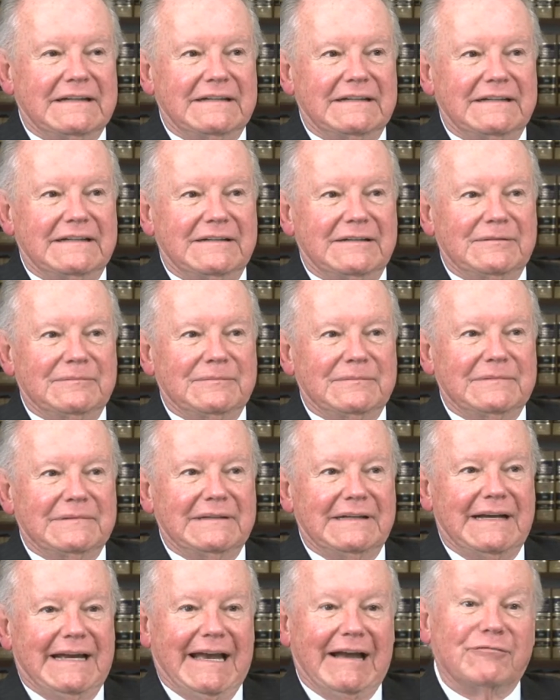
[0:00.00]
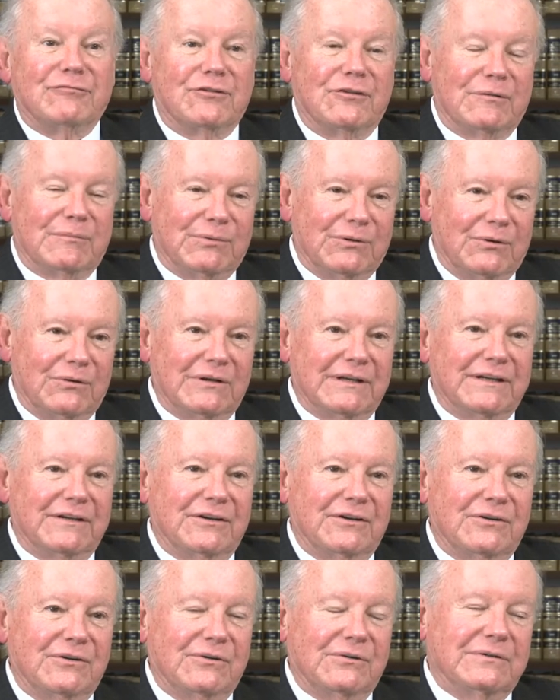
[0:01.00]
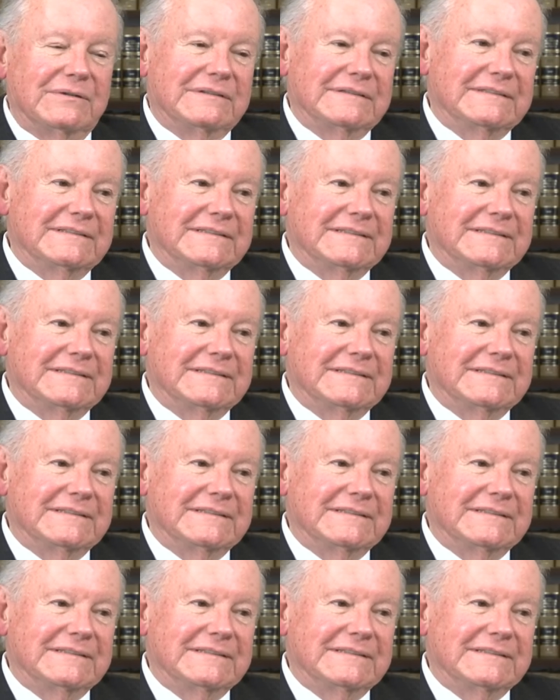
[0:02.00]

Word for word: Um, after the polio,